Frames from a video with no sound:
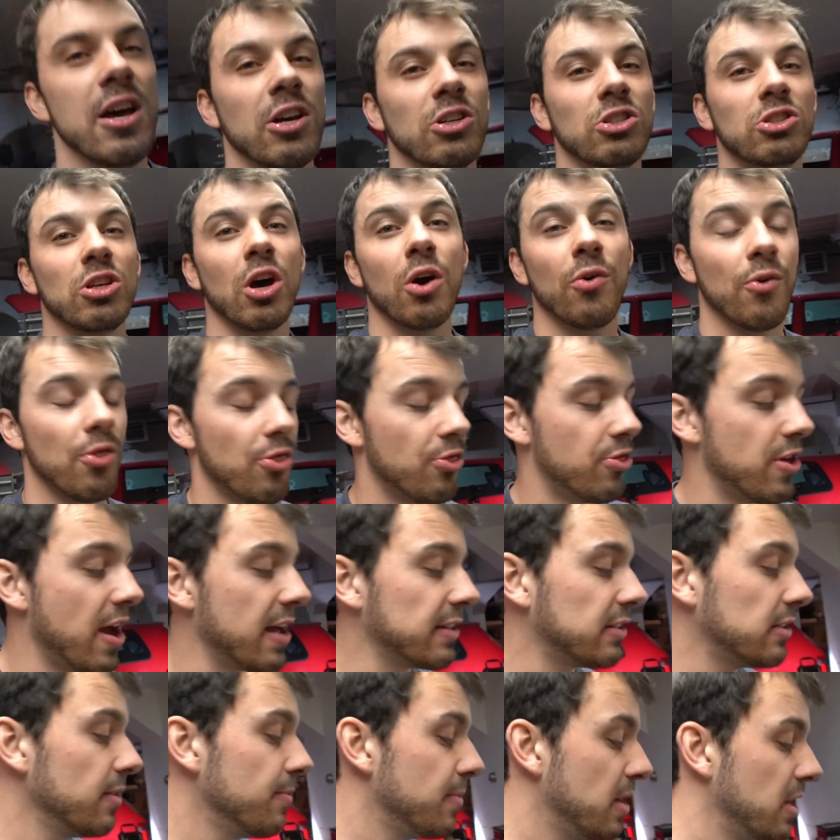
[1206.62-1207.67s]
So
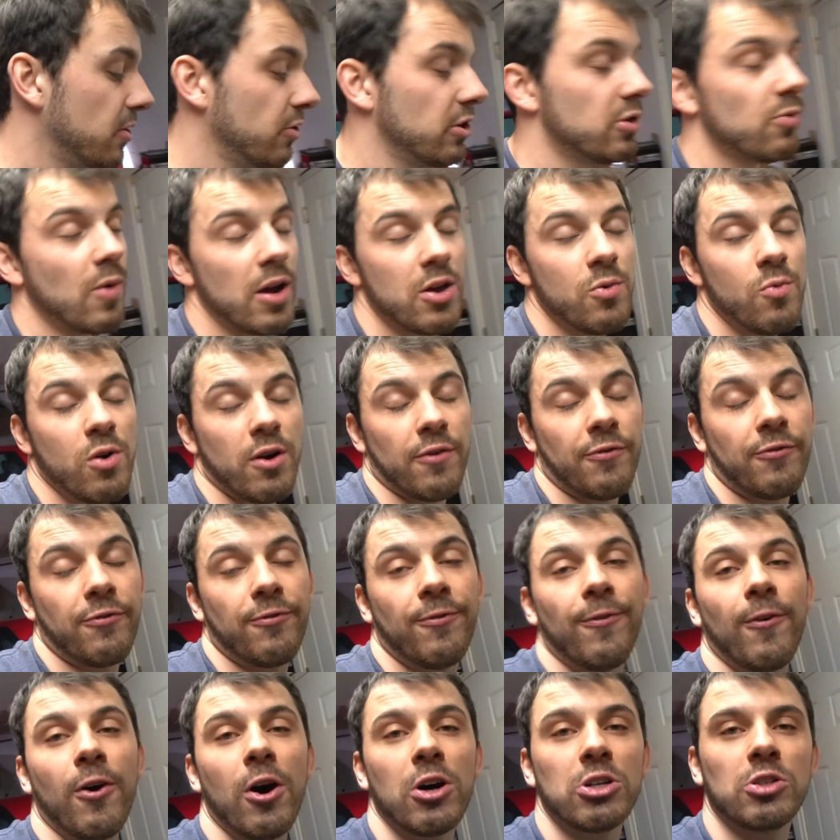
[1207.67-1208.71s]
that's the main reason why you want to
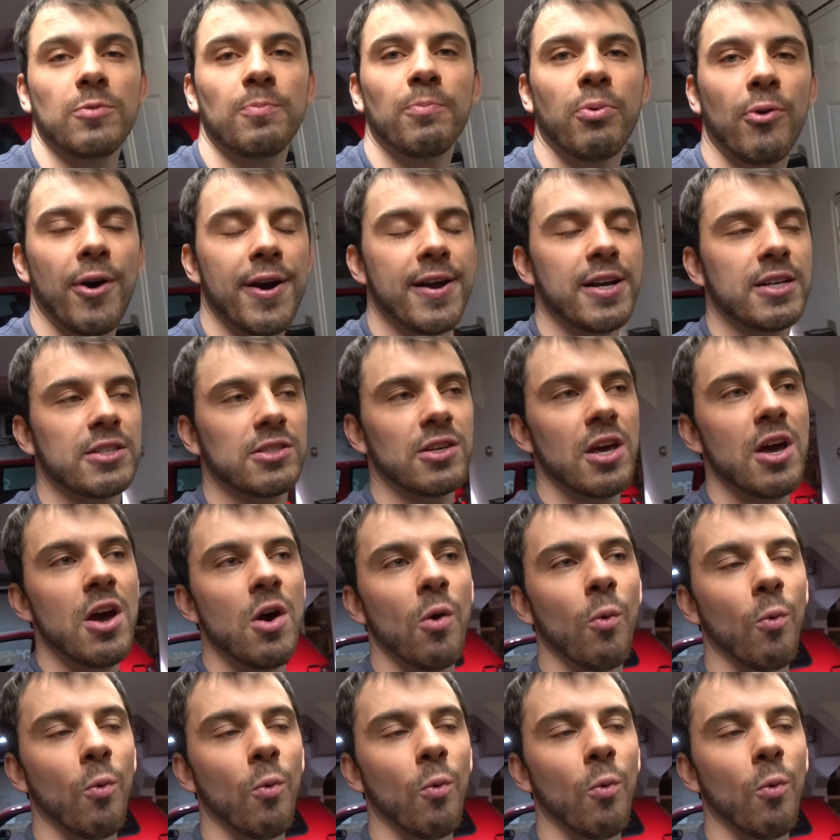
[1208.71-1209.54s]
flush brakes.